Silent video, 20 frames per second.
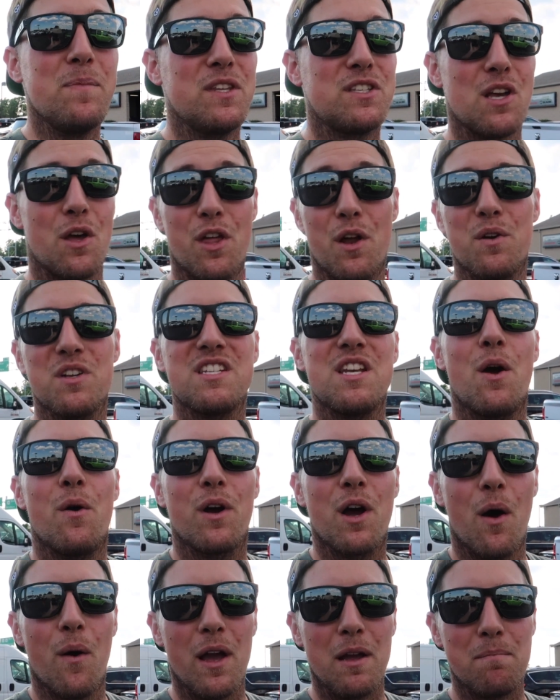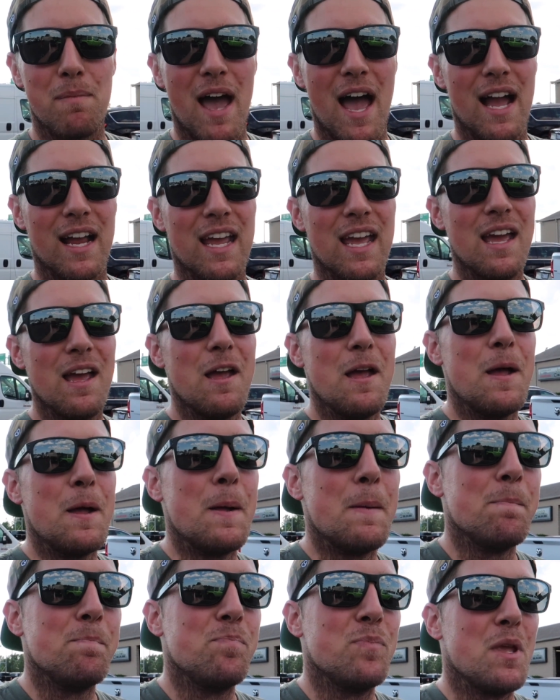so there was no going back.
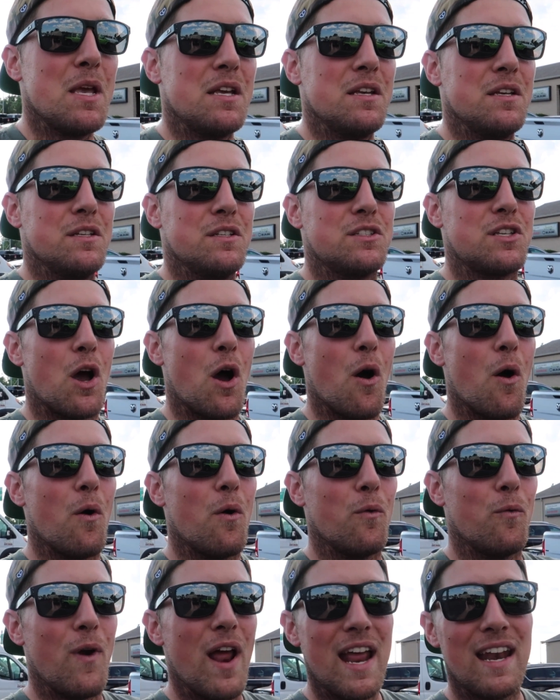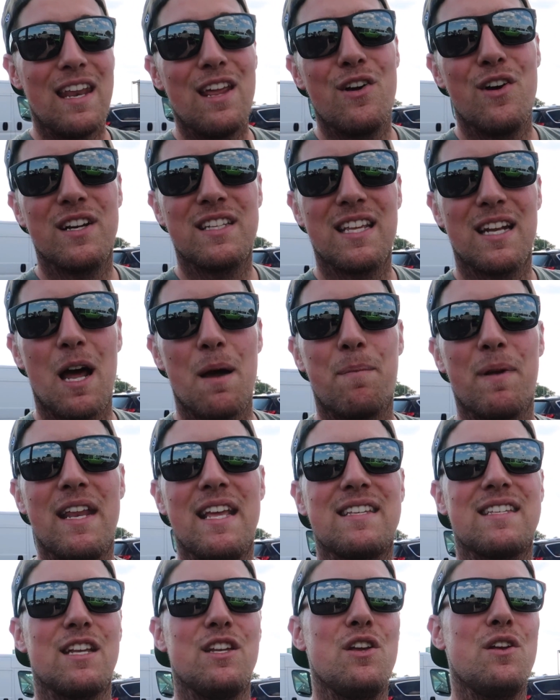So Randy hooked it up and
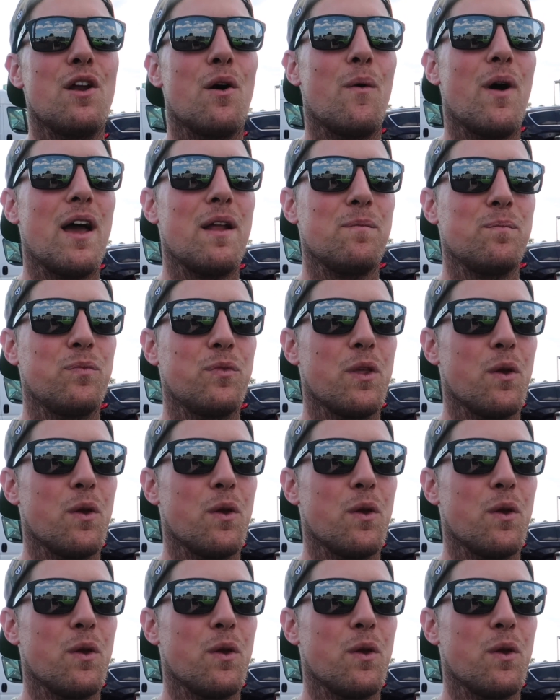he said, you know what,